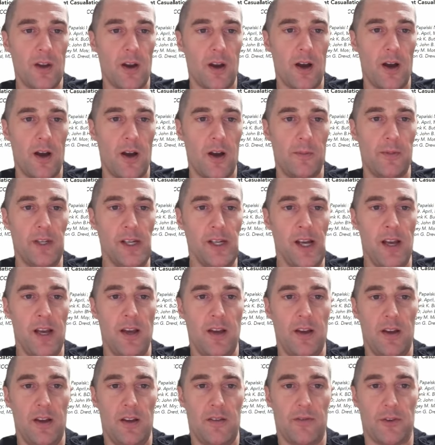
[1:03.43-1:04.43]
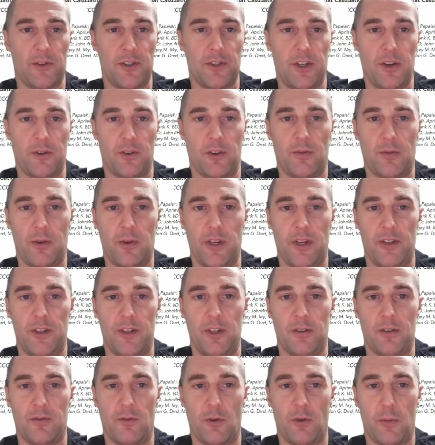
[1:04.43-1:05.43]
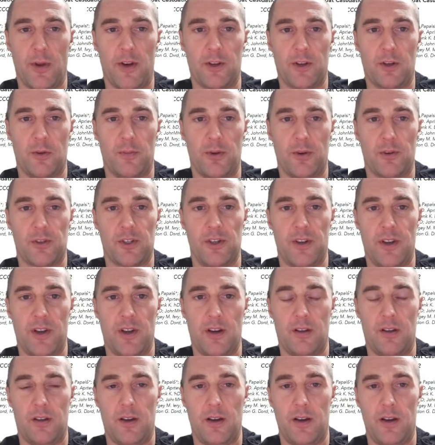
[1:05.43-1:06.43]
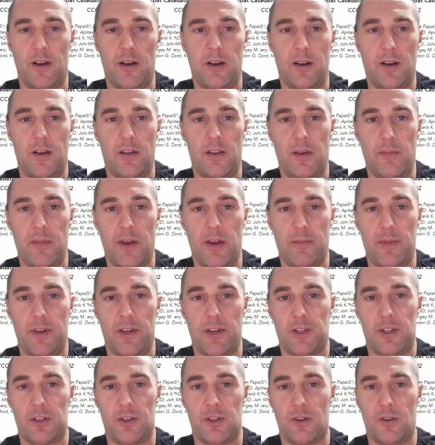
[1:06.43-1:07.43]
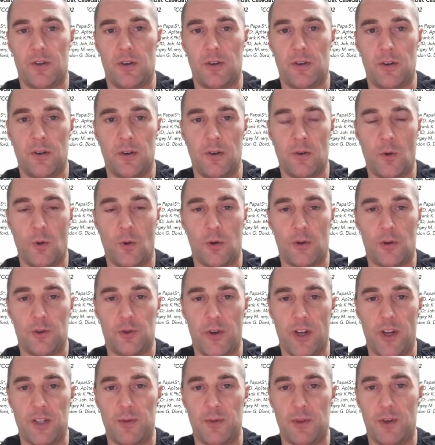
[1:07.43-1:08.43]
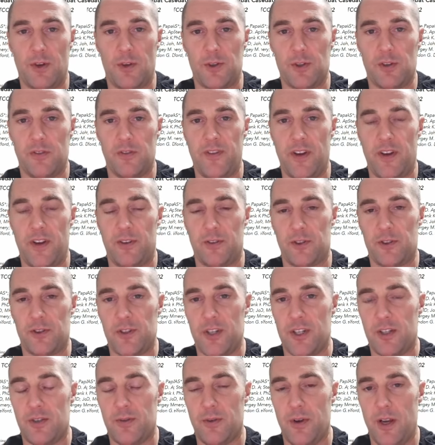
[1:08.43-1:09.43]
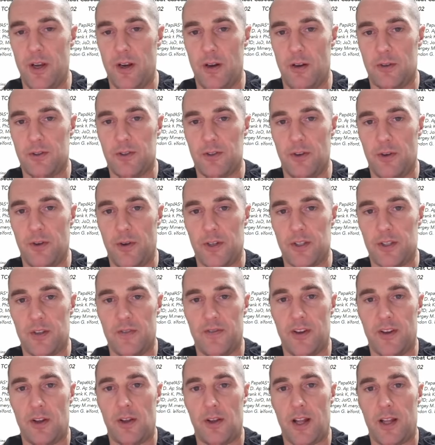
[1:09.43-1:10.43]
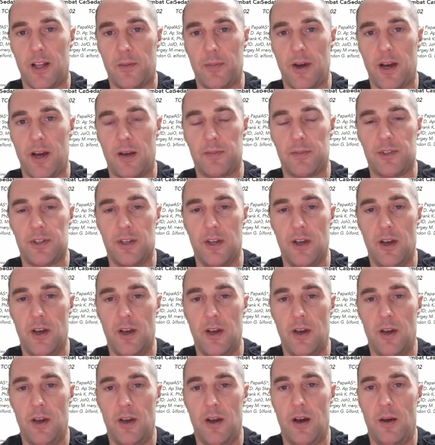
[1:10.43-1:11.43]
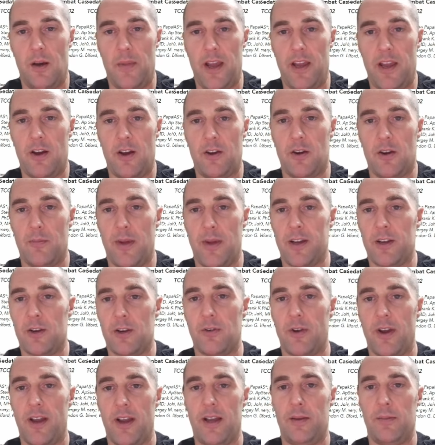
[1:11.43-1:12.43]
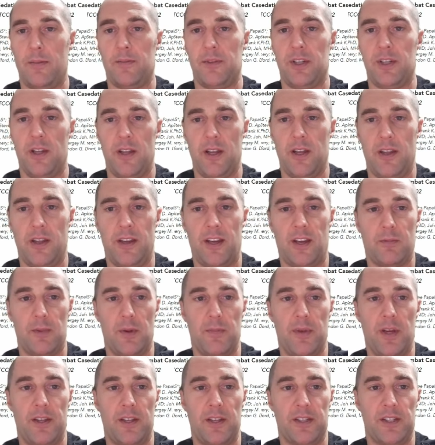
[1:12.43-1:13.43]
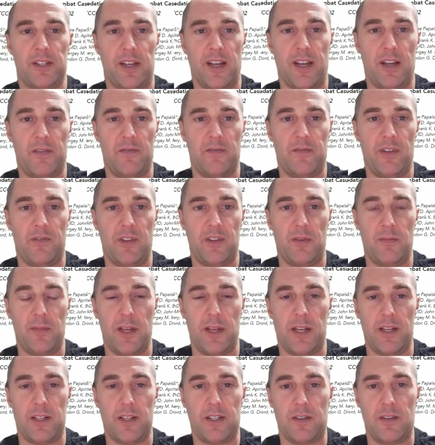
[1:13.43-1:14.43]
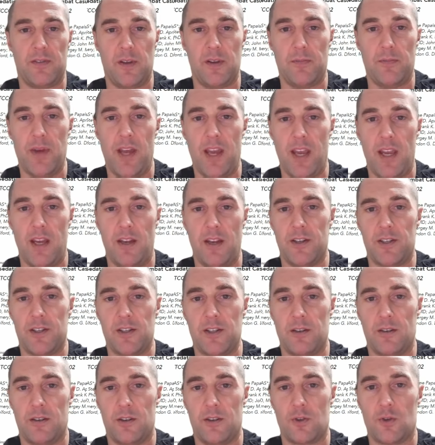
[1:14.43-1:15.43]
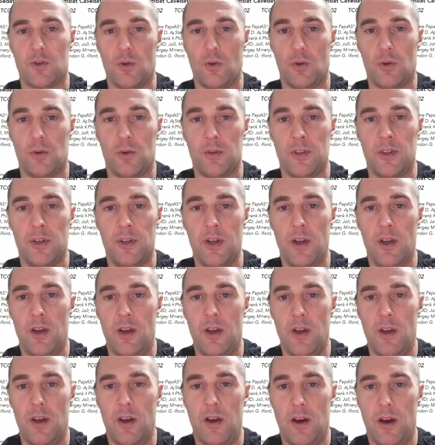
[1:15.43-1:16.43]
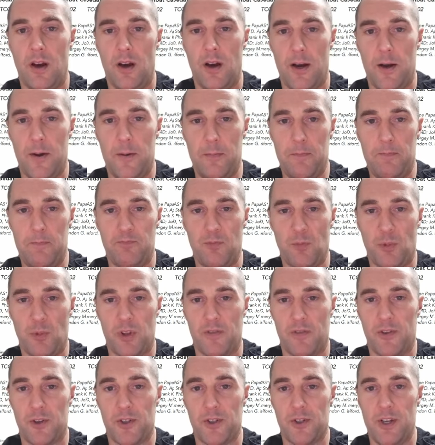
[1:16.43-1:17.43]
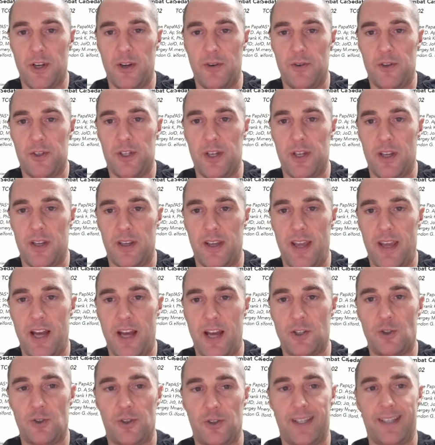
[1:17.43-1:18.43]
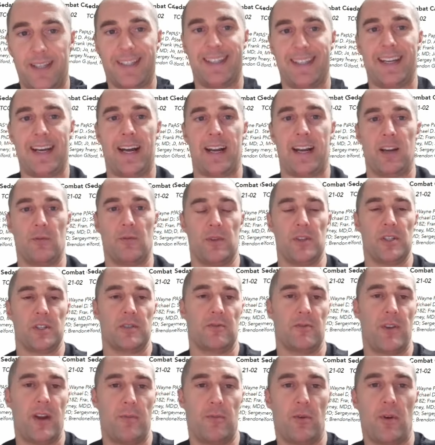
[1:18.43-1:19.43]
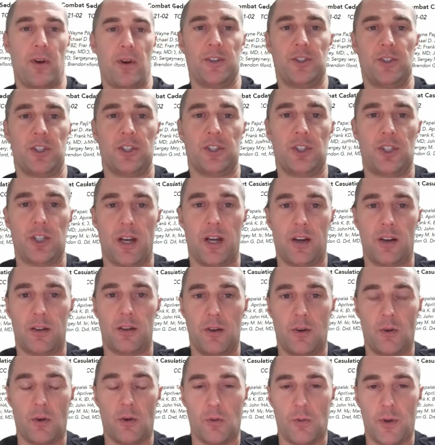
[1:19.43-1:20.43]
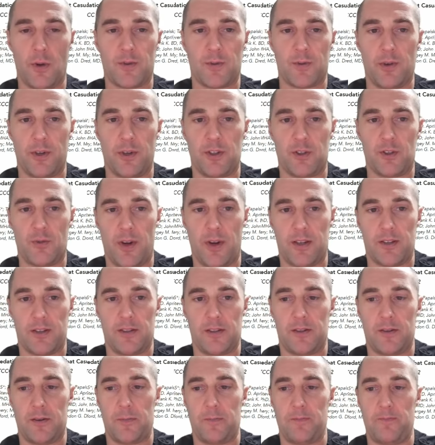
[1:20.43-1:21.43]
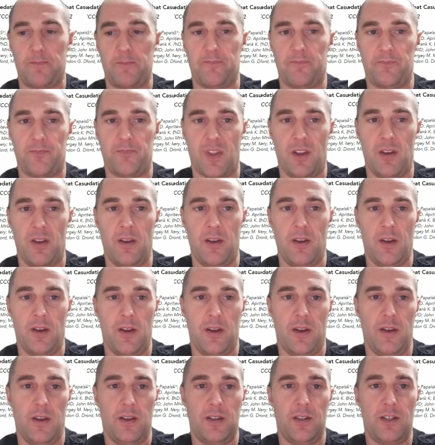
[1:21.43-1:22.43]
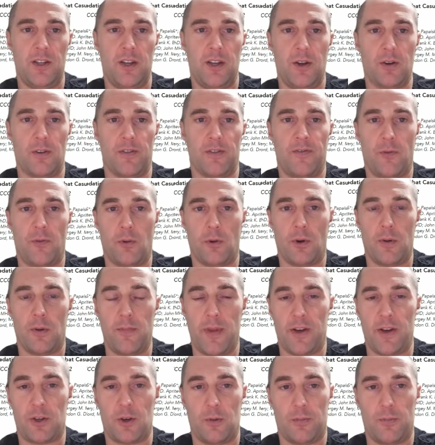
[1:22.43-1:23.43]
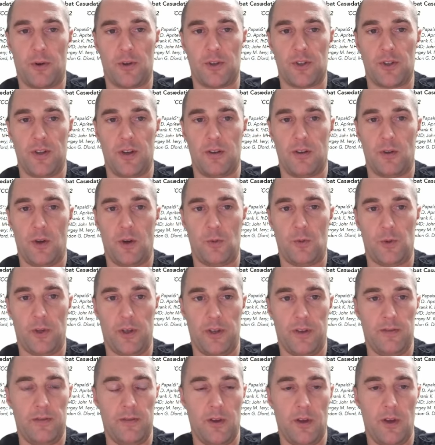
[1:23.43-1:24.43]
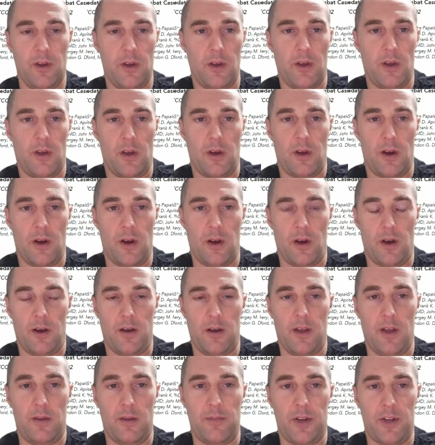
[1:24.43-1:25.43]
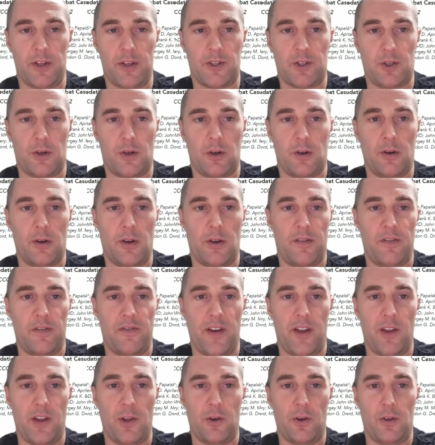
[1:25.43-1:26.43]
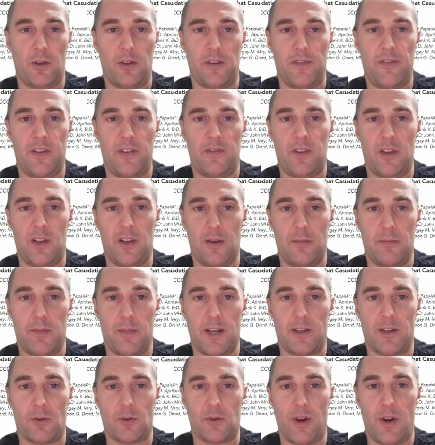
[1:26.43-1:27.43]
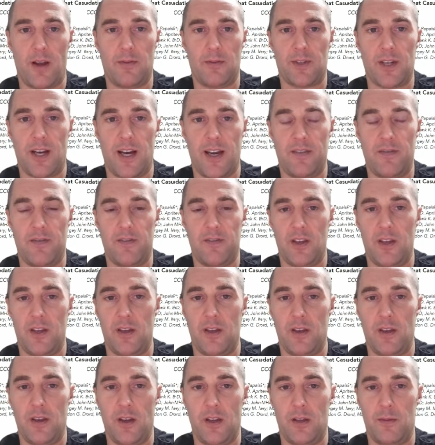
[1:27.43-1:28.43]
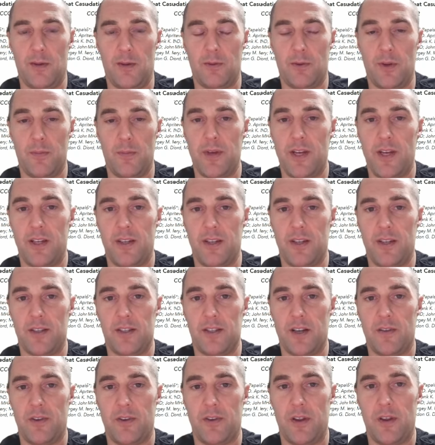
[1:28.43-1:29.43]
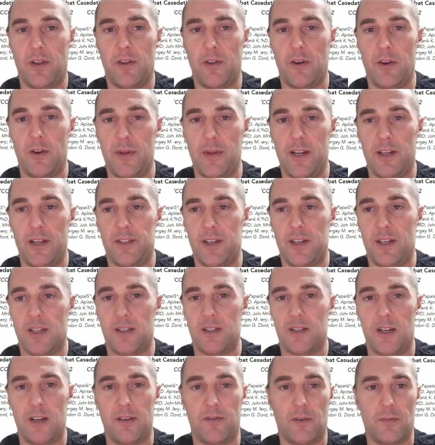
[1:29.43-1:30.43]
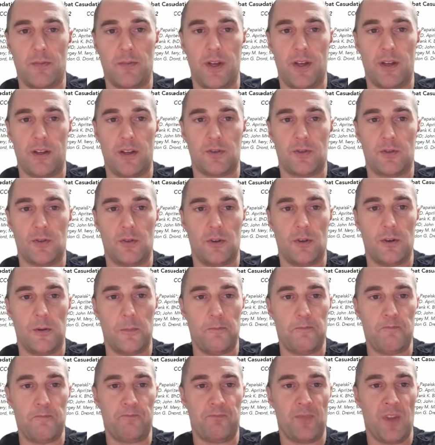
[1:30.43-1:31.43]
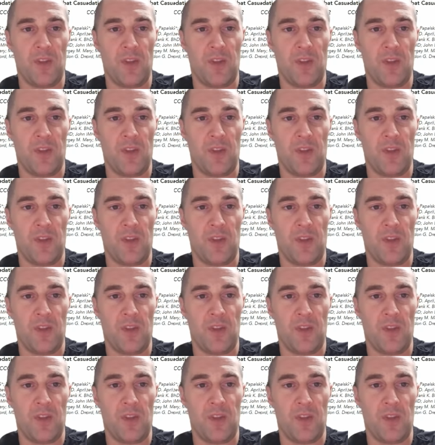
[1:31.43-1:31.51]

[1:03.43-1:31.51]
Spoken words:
For Tier 3 and Tier 4 medical personnel, they may administer oral transmucosal fentanyl citrate, also known as the fentanyl lollipops, 800 micrograms, and then they can repeat this again in 15 minutes if the pain is uncontrolled with the first dose and the casualty is not at risk for hemorrhagic shock or respiratory distress. Tier 4 medical personnel only administer fentanyl 50 micrograms IV, and you may repeat this every 30 minutes as needed for pain control.